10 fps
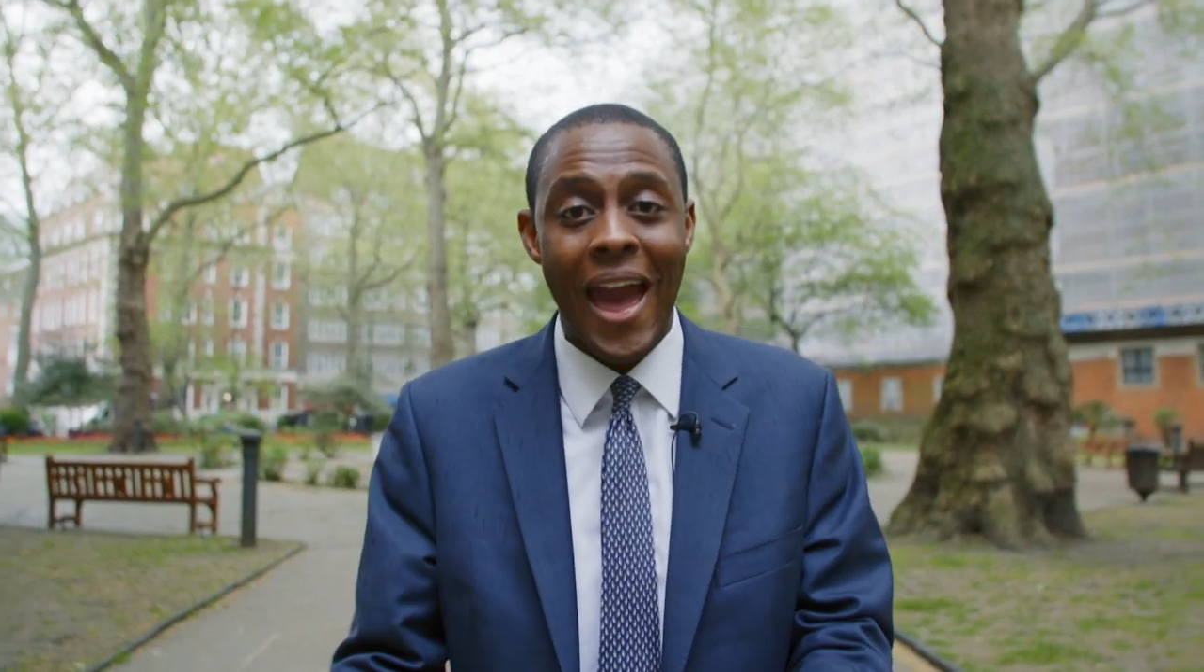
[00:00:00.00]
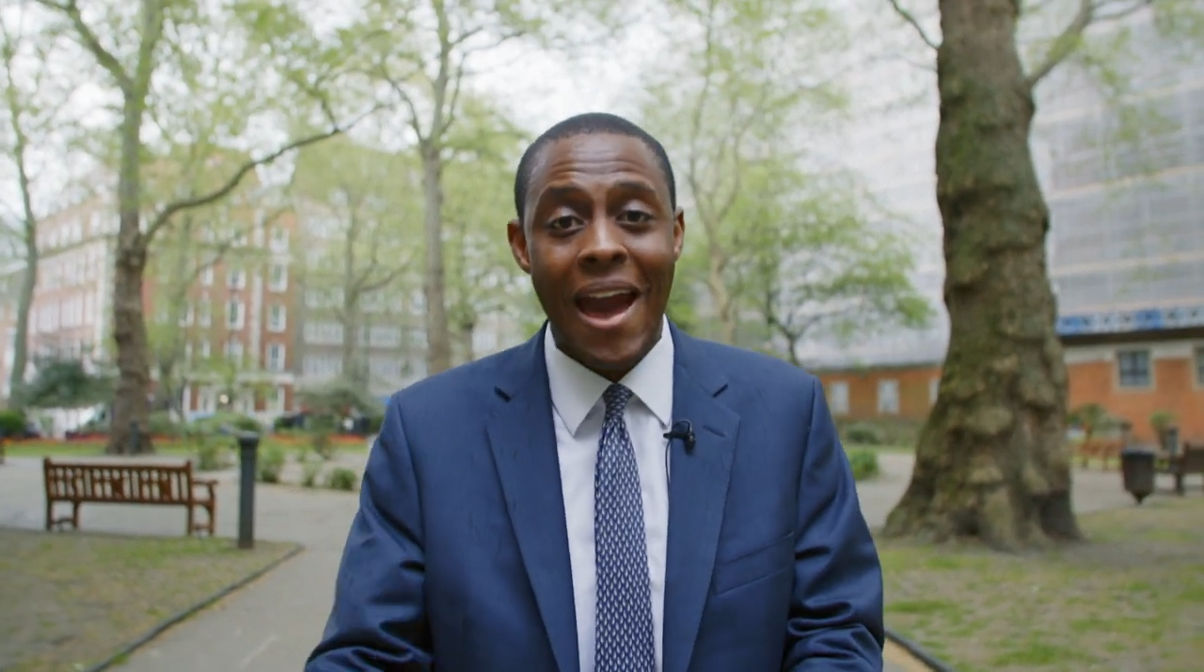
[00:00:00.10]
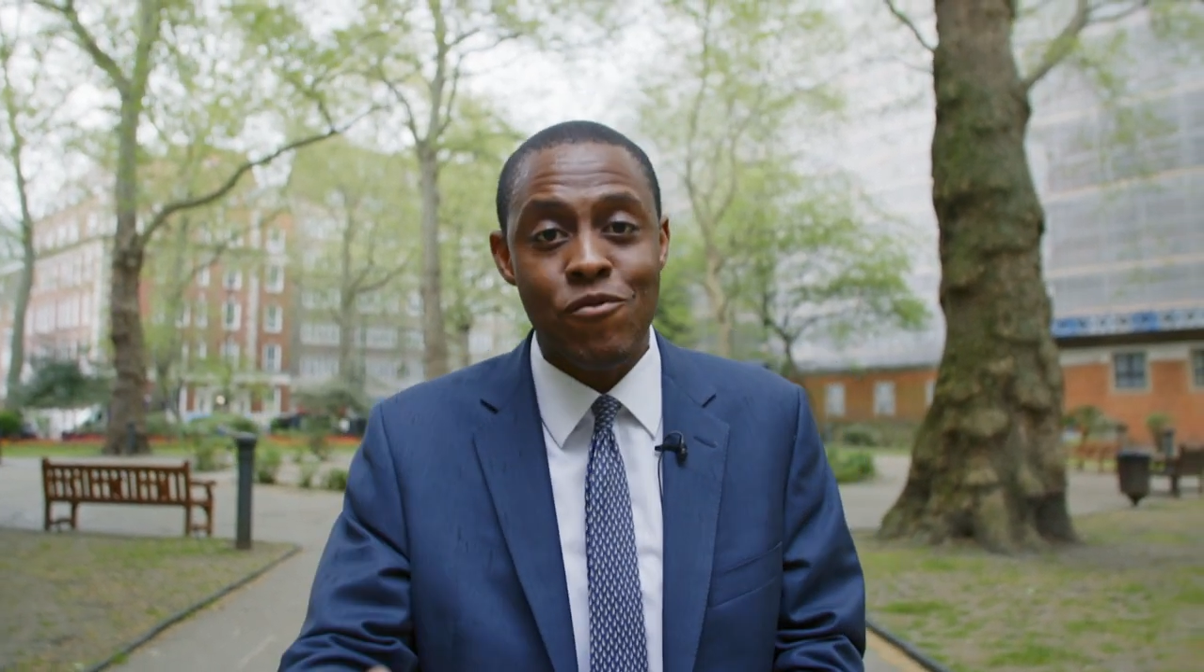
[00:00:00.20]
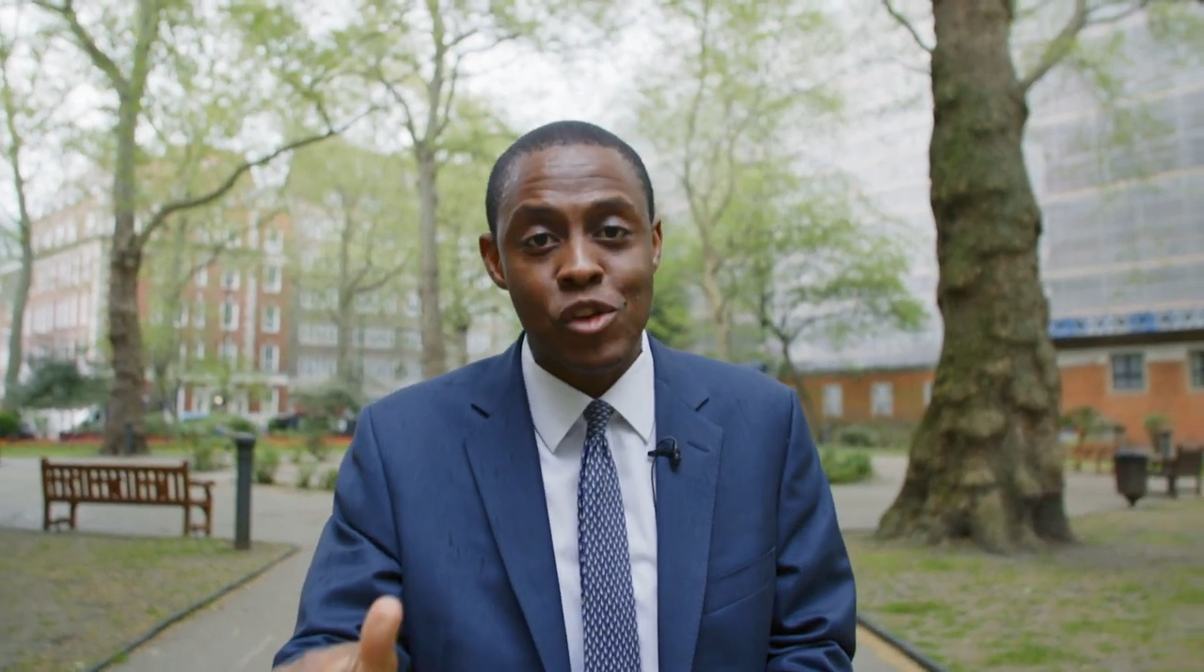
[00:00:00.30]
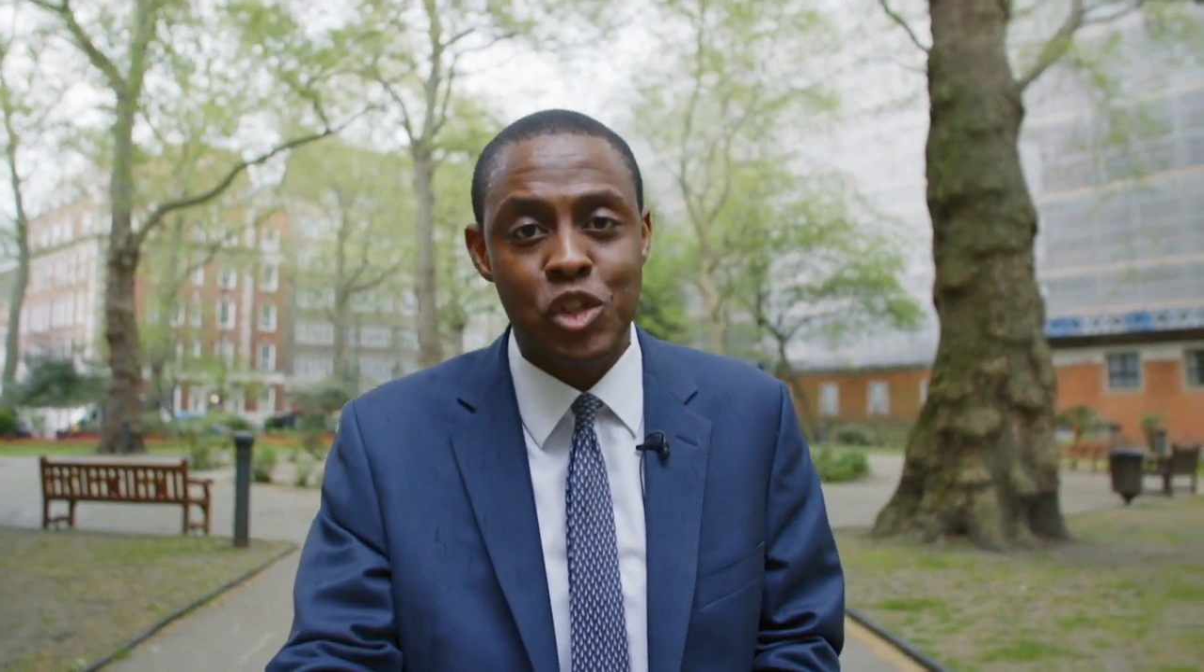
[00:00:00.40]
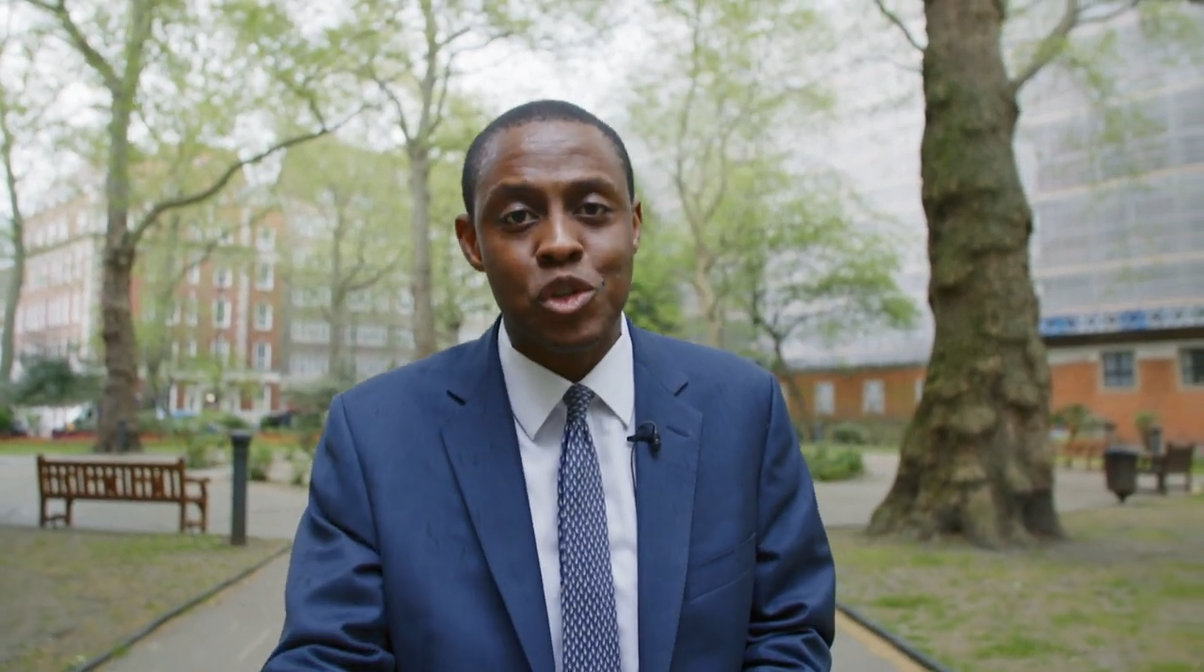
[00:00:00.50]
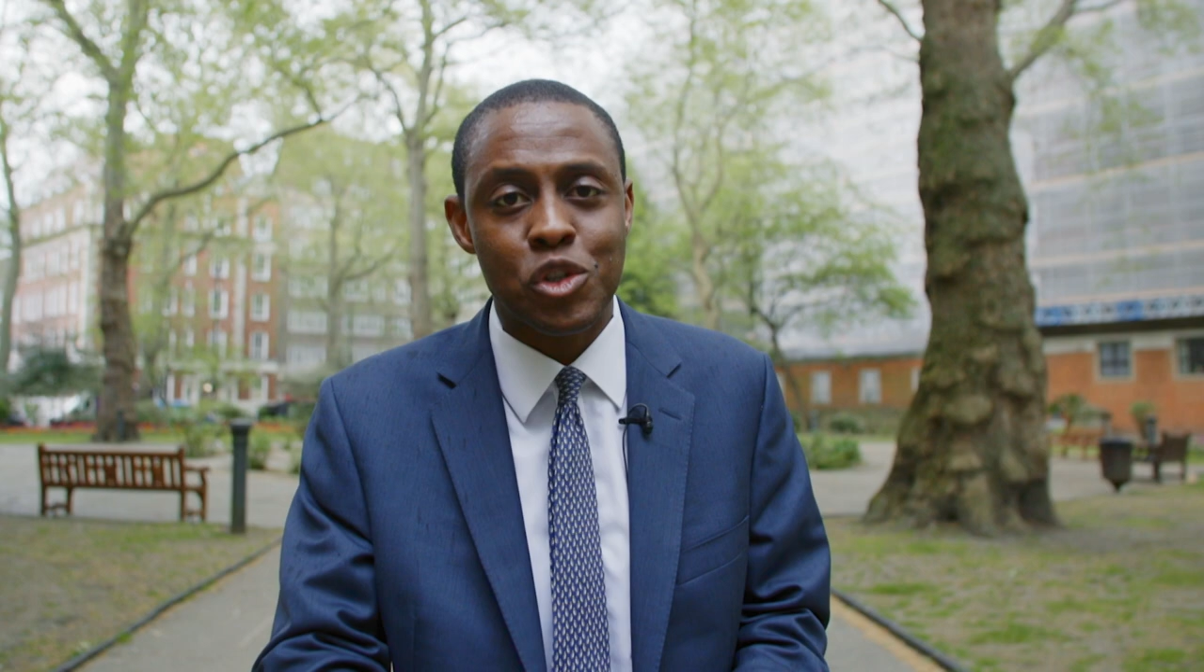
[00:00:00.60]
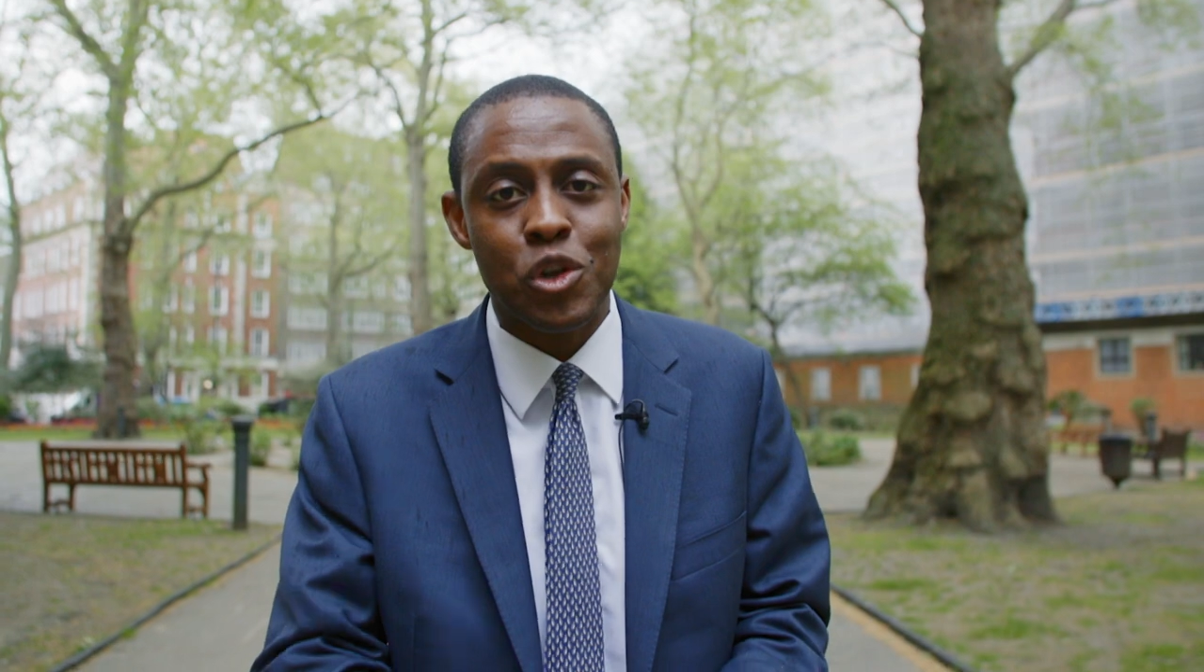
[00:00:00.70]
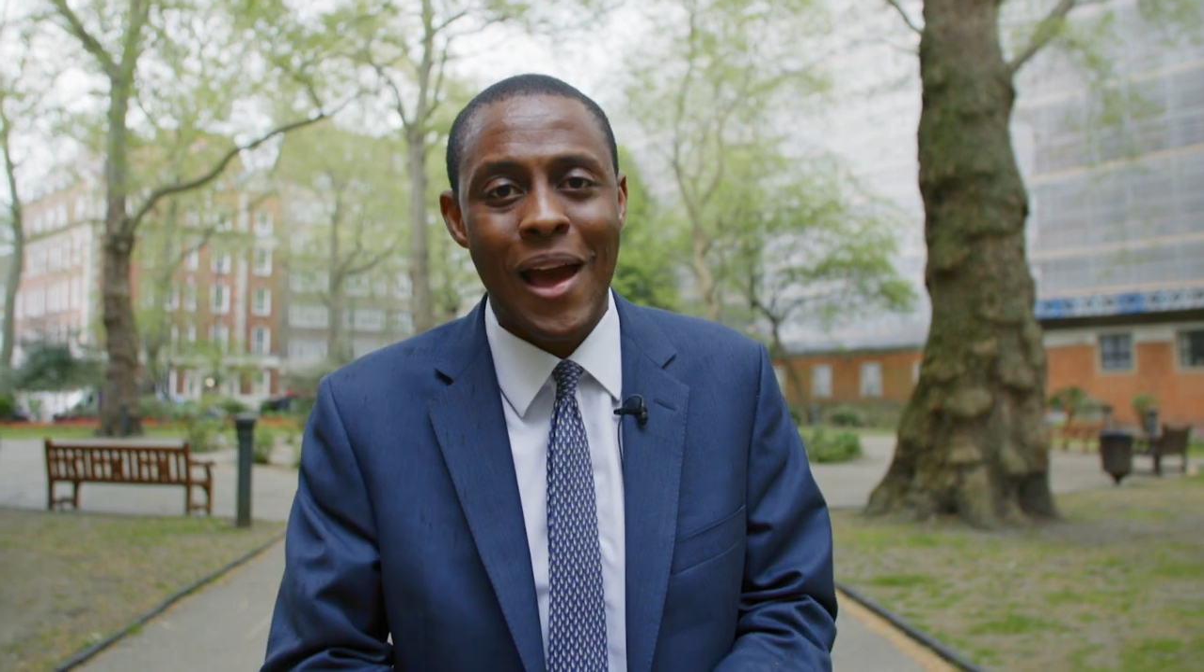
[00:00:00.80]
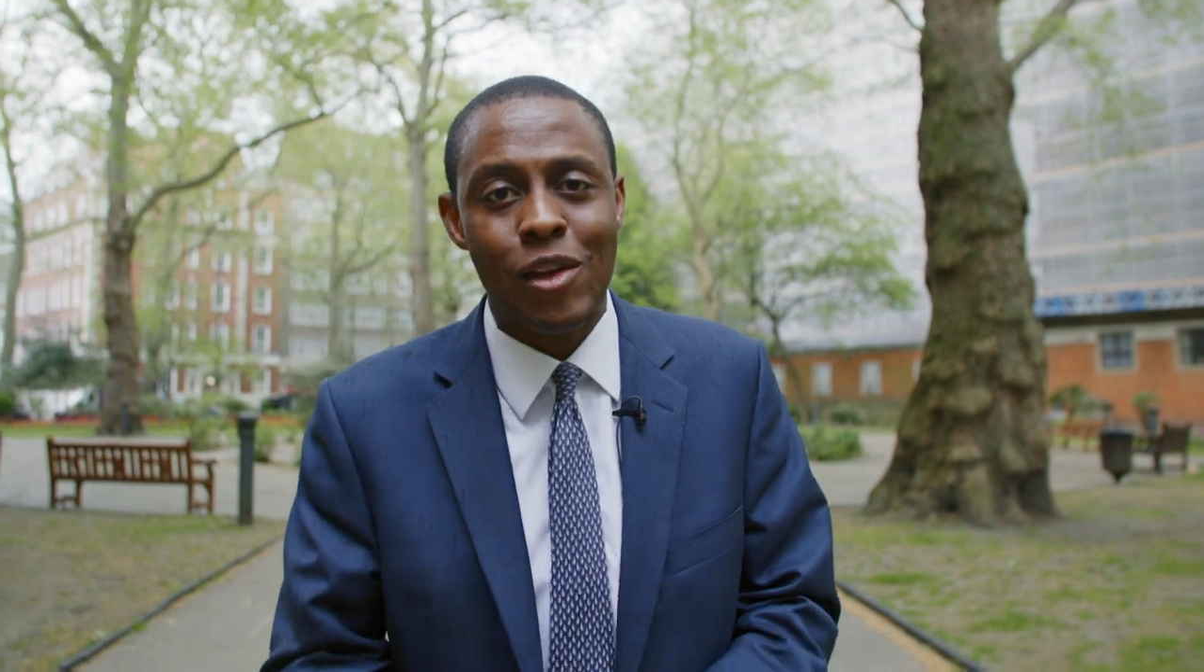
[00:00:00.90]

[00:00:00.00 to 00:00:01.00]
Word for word: and reduce your